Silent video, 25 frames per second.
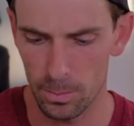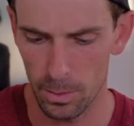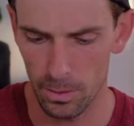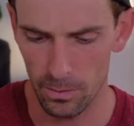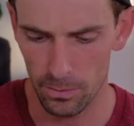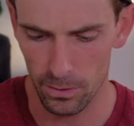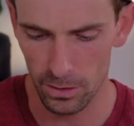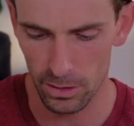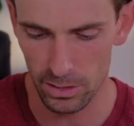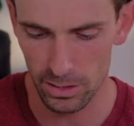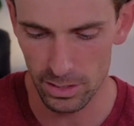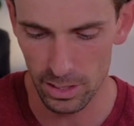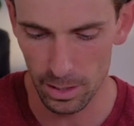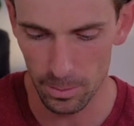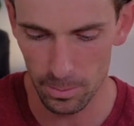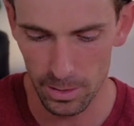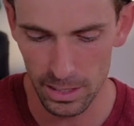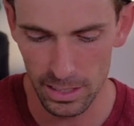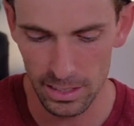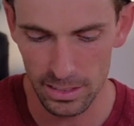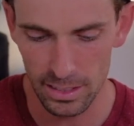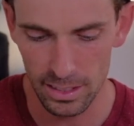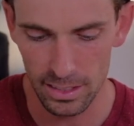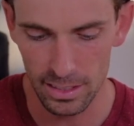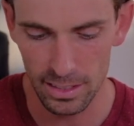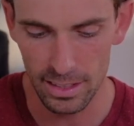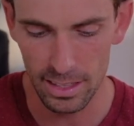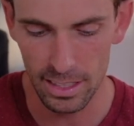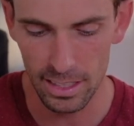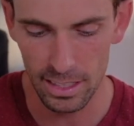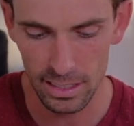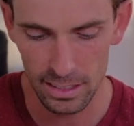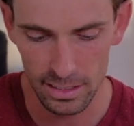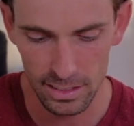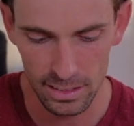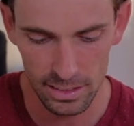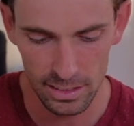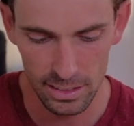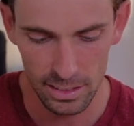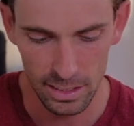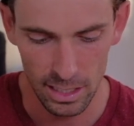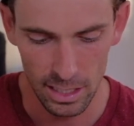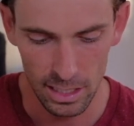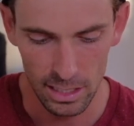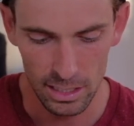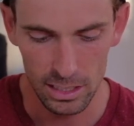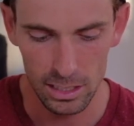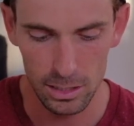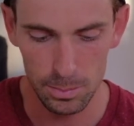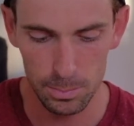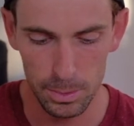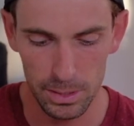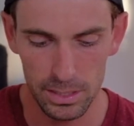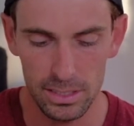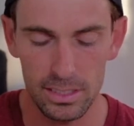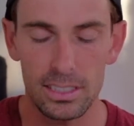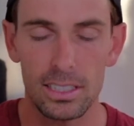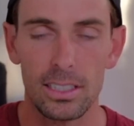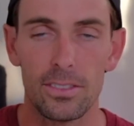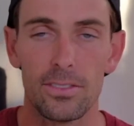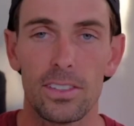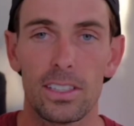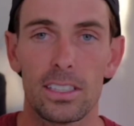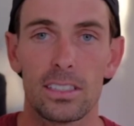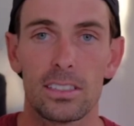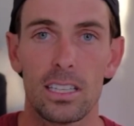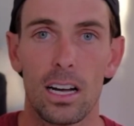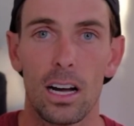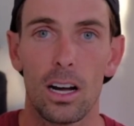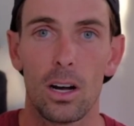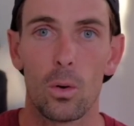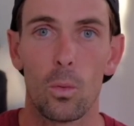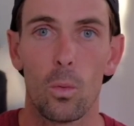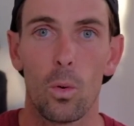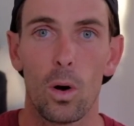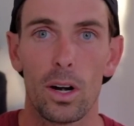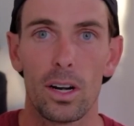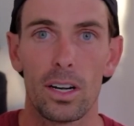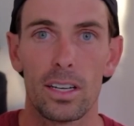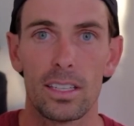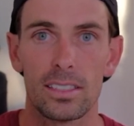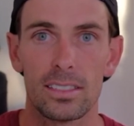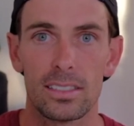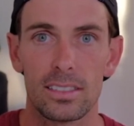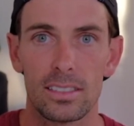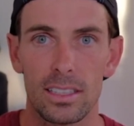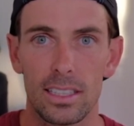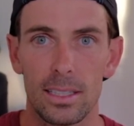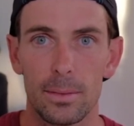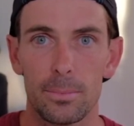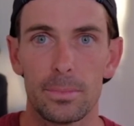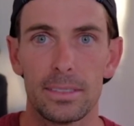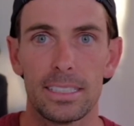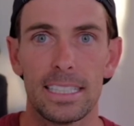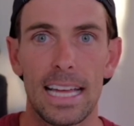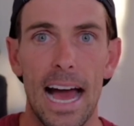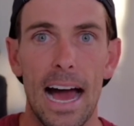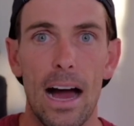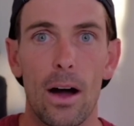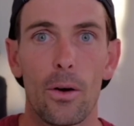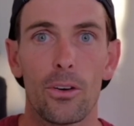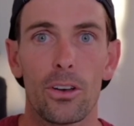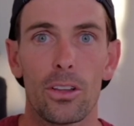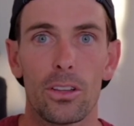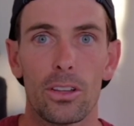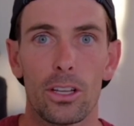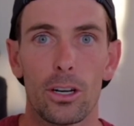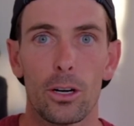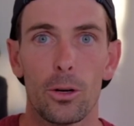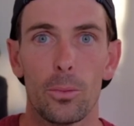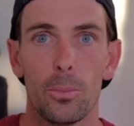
but for some reason this specific tongue wanted to slip down a little